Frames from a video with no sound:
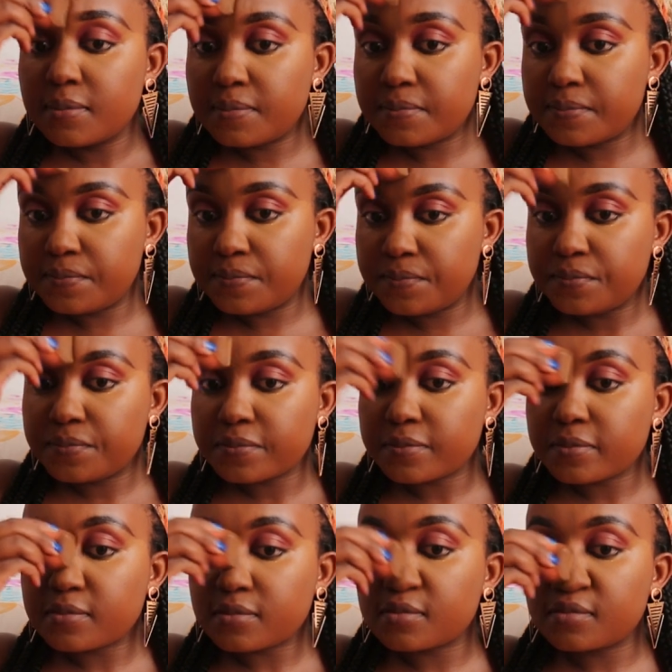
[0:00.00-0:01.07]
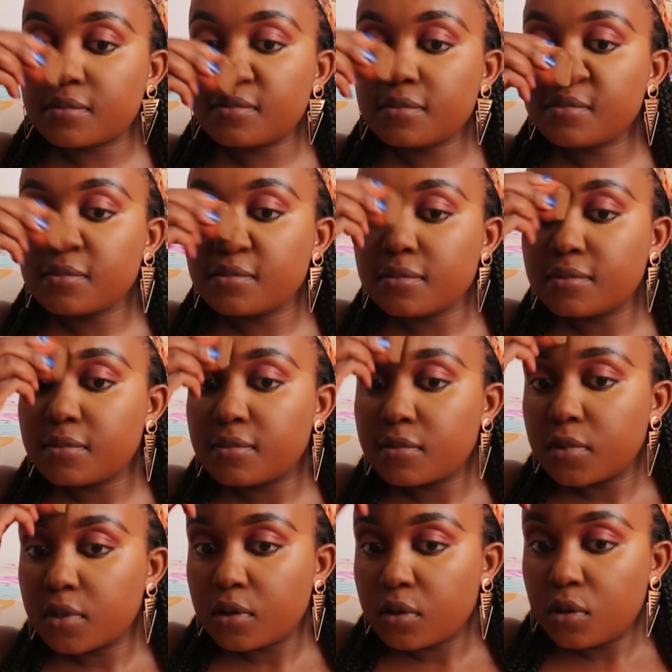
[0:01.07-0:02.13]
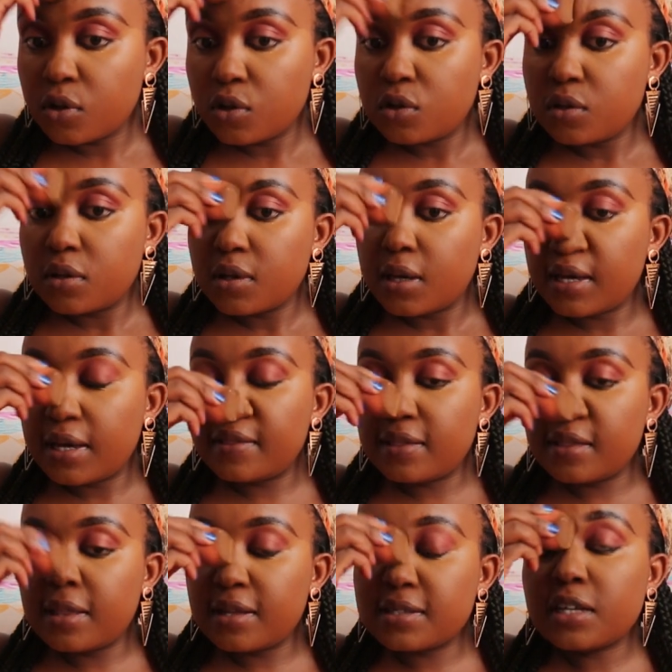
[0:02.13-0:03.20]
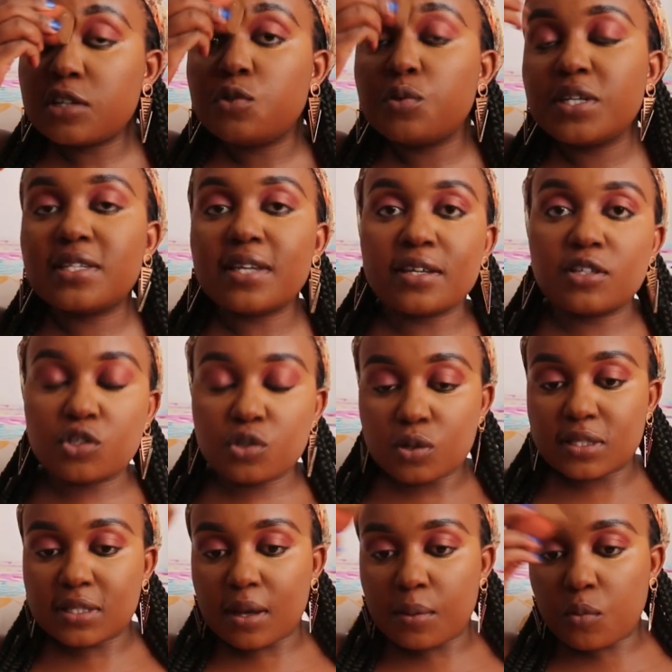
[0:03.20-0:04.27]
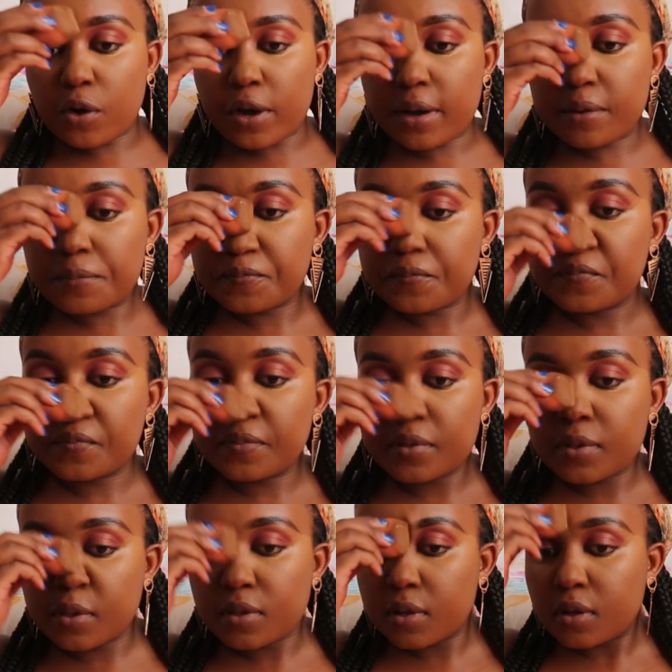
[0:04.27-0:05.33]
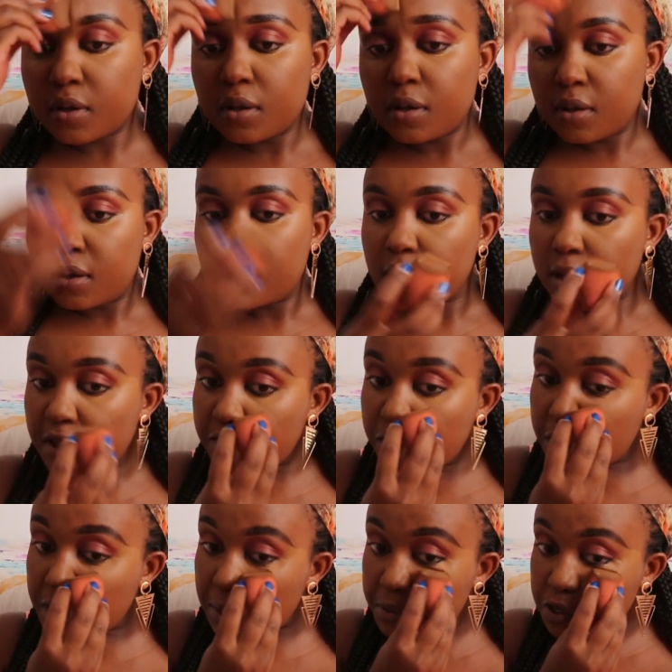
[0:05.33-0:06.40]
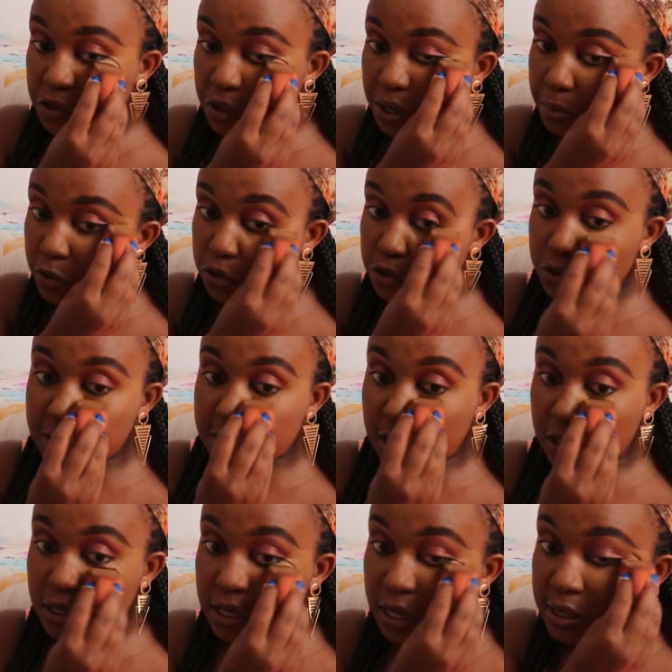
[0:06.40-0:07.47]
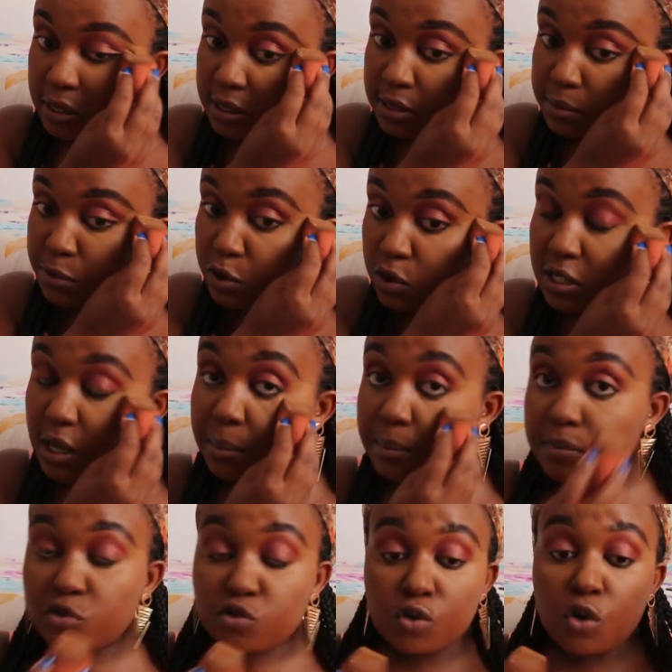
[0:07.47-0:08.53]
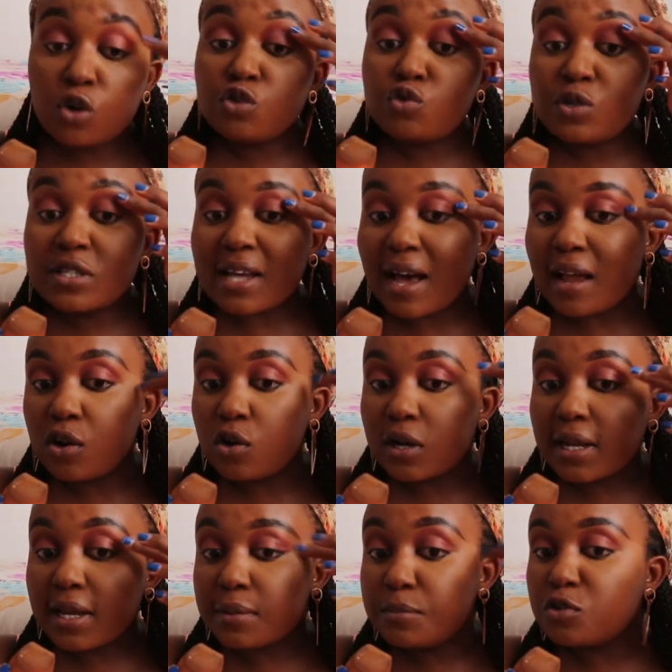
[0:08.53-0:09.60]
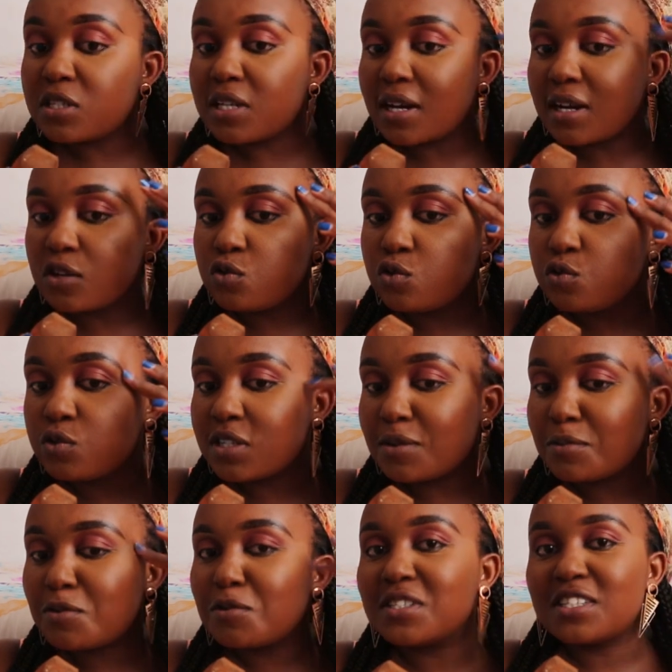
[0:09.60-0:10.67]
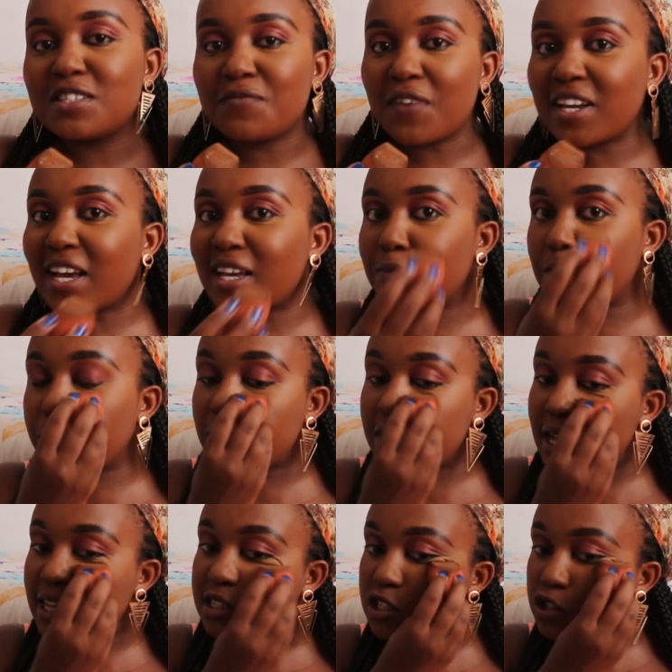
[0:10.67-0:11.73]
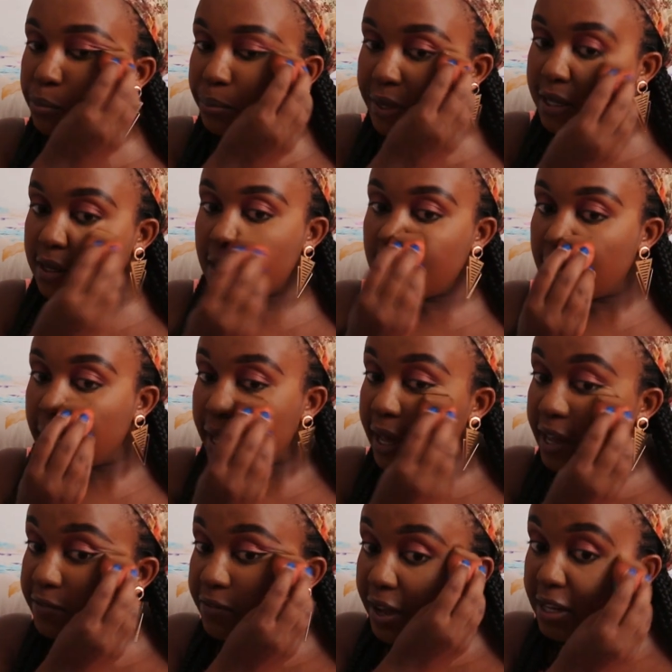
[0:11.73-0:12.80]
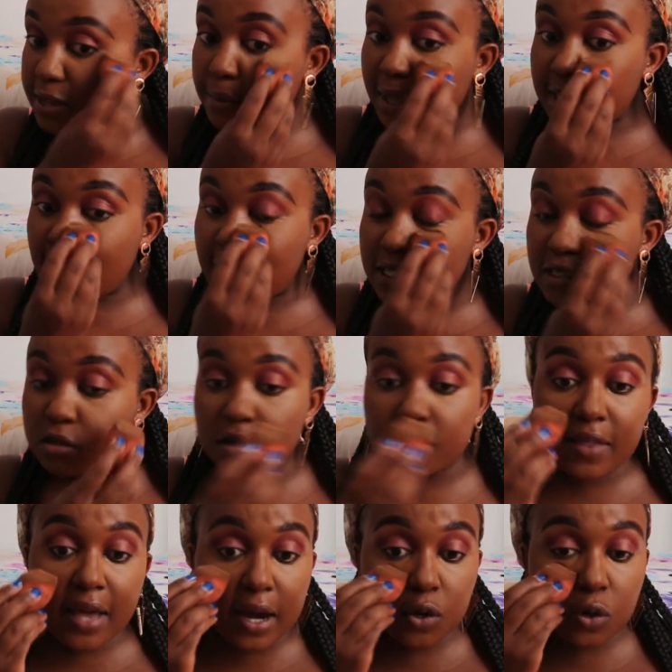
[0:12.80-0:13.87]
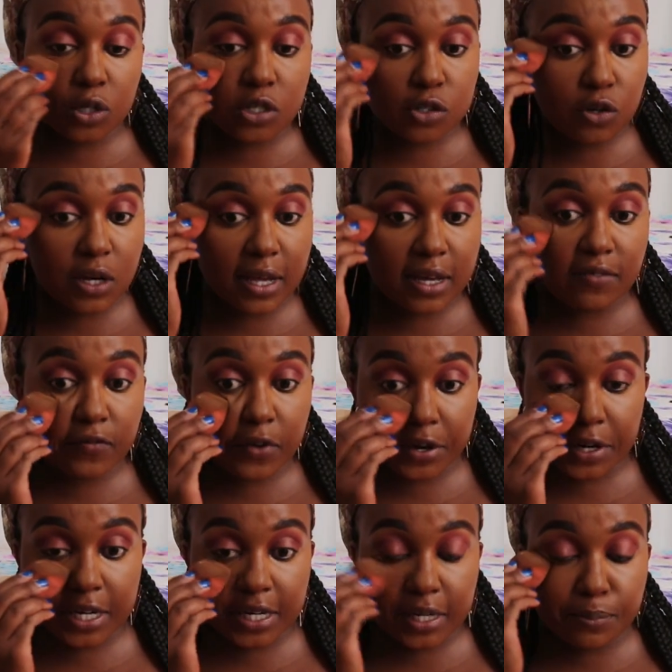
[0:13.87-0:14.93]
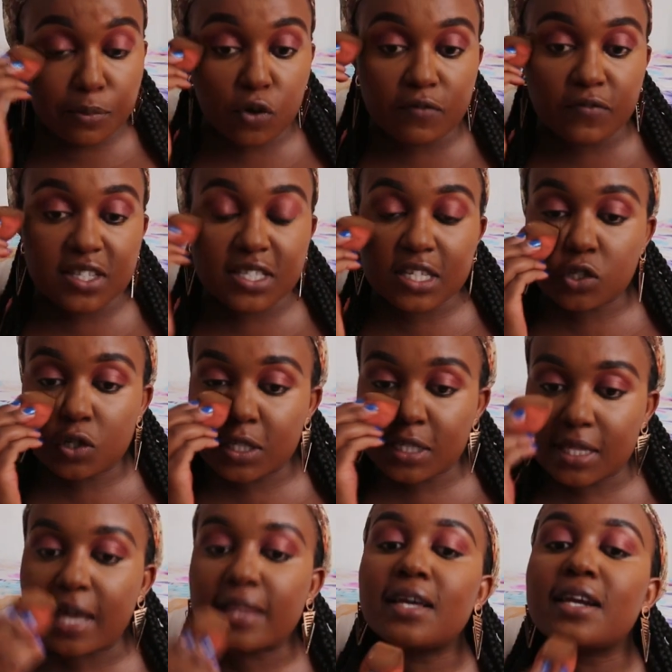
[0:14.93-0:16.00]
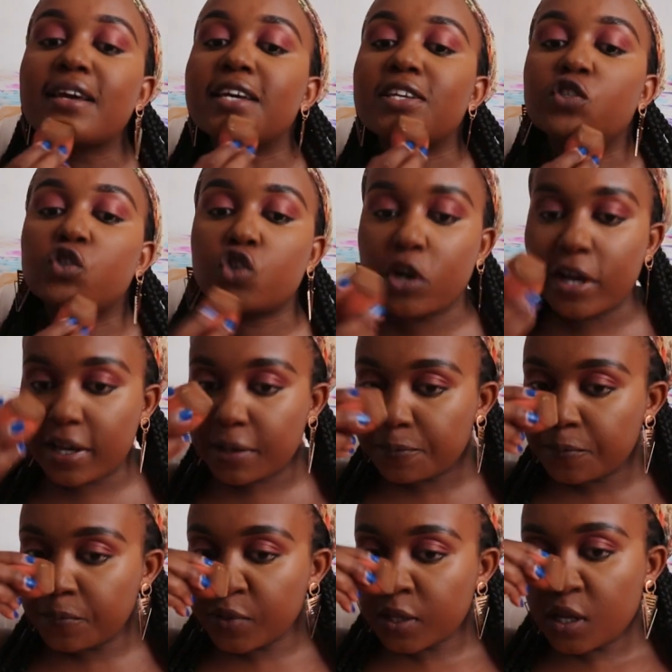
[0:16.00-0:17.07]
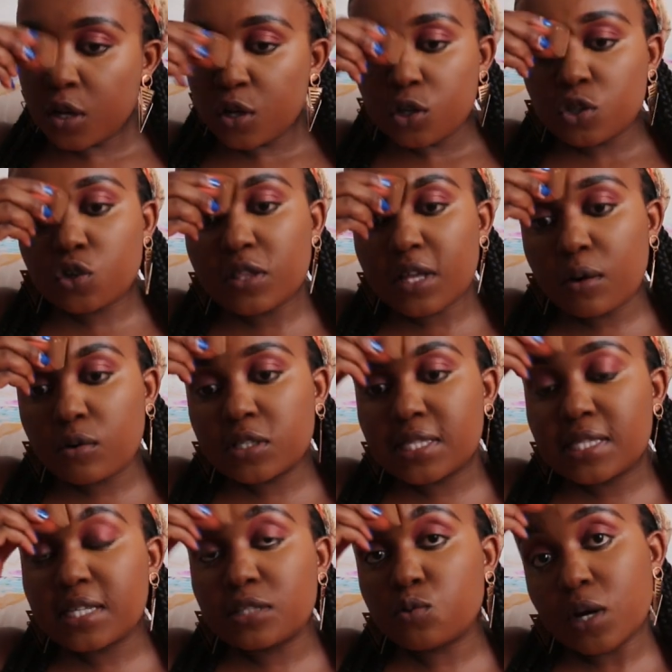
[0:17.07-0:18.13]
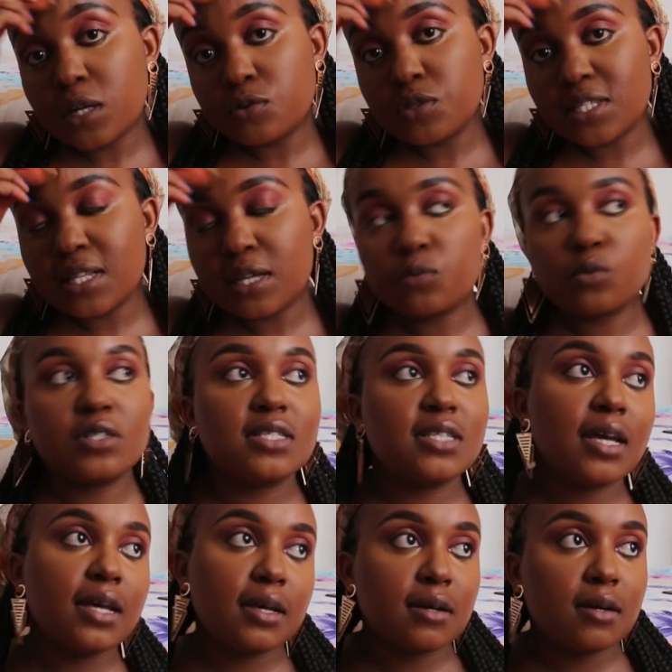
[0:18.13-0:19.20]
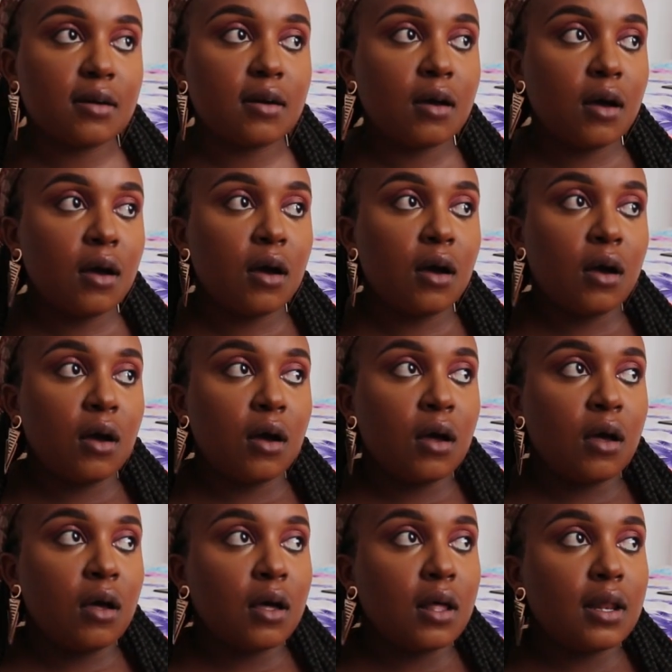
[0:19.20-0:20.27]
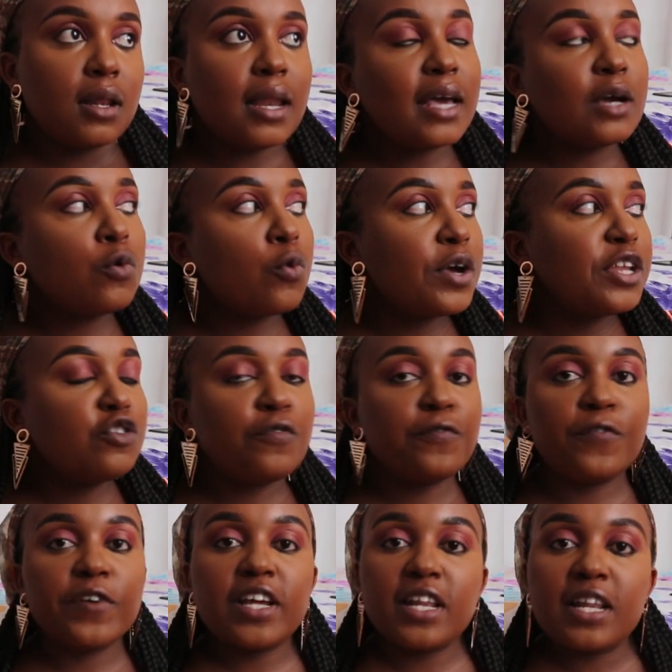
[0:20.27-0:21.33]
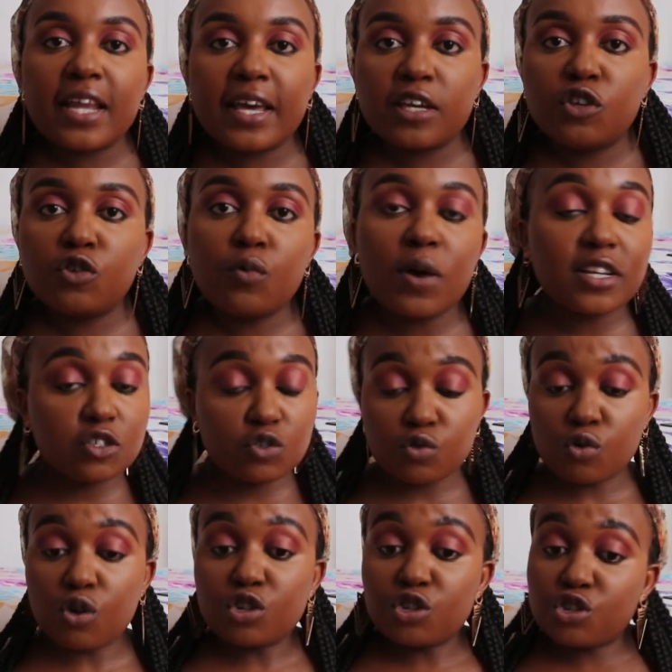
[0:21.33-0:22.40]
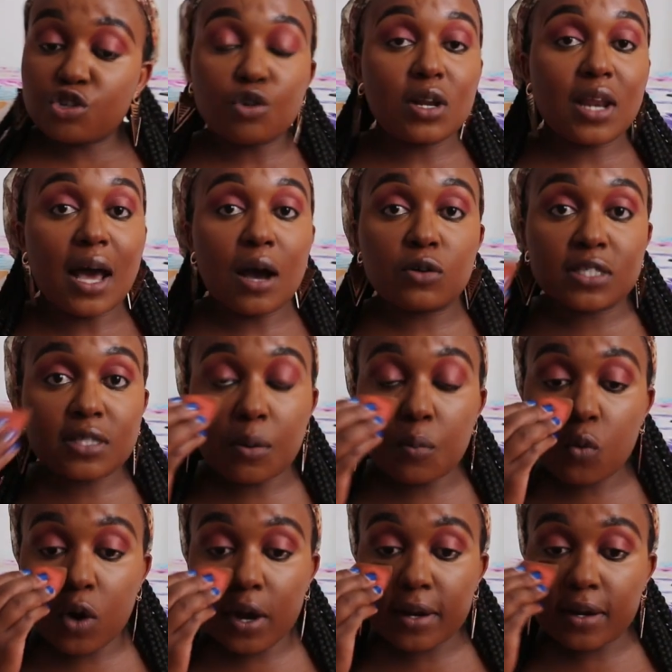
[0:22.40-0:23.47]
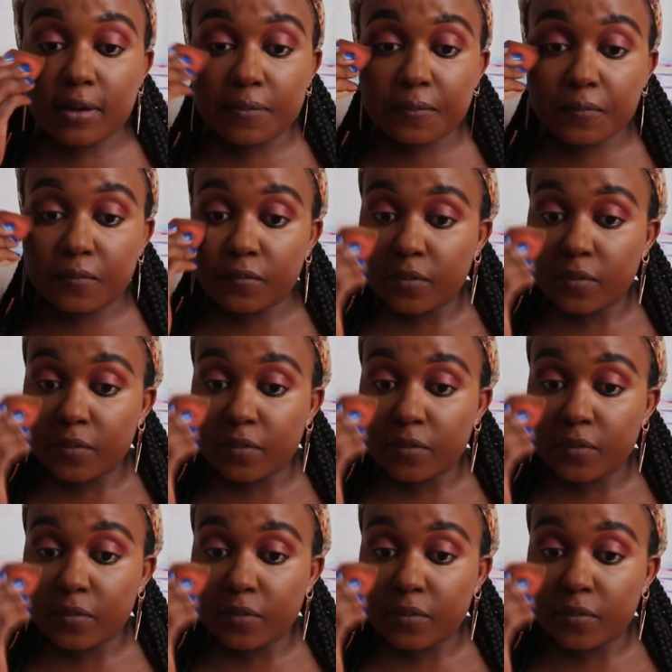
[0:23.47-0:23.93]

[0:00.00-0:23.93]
And there's a tweet I saw somewhere. If you hear me talk about Twitter, it's because I'm on Twitter a lot. Like, me ushinanga to Twitter because it's funny. Yaki people, they are stupid and funny, but there are also like very deep conversations there that I enjoy. So there was this one tweet that was saying, like, when you feel like you want to control how someone,